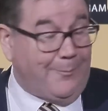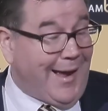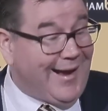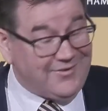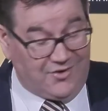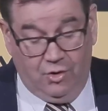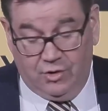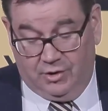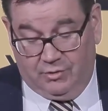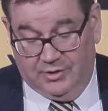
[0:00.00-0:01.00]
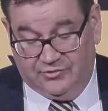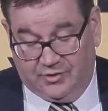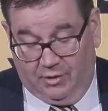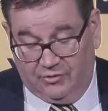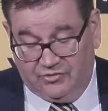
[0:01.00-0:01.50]
pass on increased
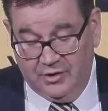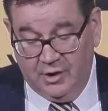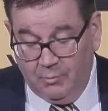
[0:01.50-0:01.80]
costs,